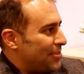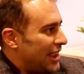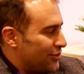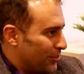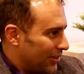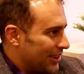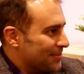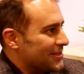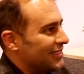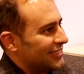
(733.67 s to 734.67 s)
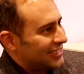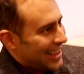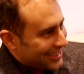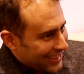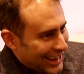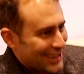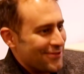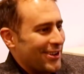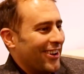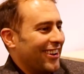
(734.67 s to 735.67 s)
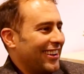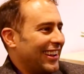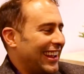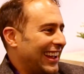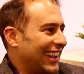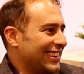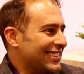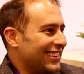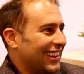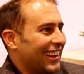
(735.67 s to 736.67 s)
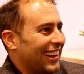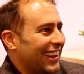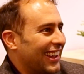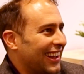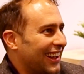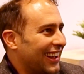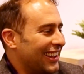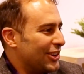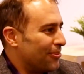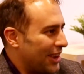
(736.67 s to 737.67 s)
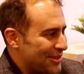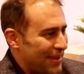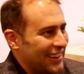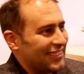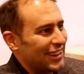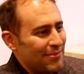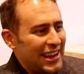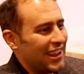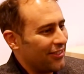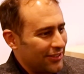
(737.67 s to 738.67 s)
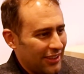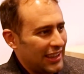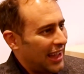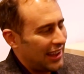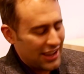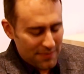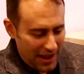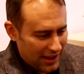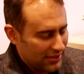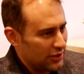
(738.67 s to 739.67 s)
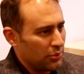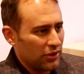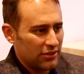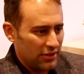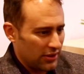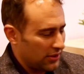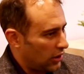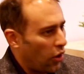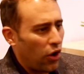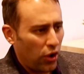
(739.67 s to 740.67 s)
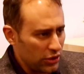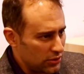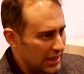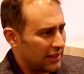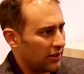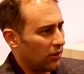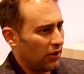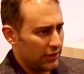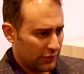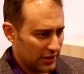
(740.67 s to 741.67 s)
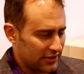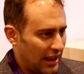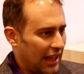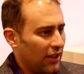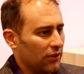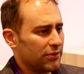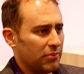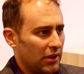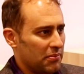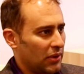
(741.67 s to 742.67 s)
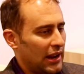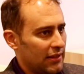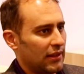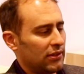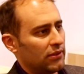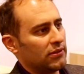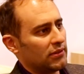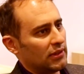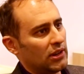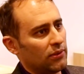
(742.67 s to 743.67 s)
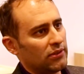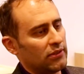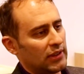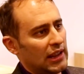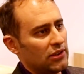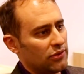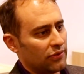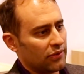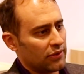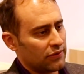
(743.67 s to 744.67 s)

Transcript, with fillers: Paige Williams and Ken Lacavara and Mike Benton and many others. Like I admire these books. They're all unique. They're all different styles. But I think there's this is an age of